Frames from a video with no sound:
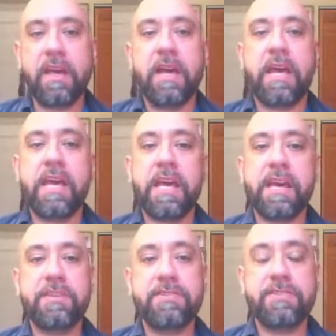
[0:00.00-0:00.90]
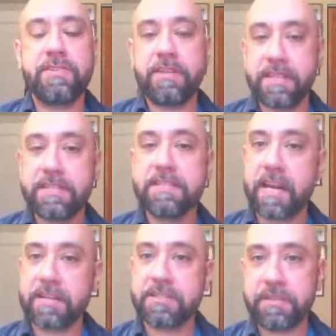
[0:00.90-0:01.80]
And this is
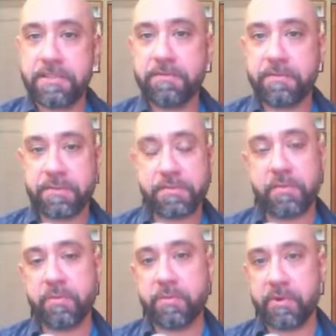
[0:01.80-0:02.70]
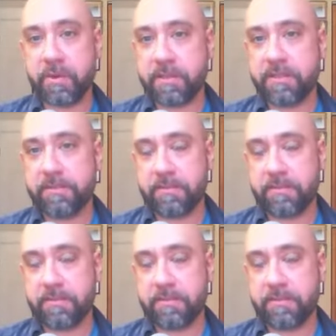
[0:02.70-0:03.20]
actually a difference from the book,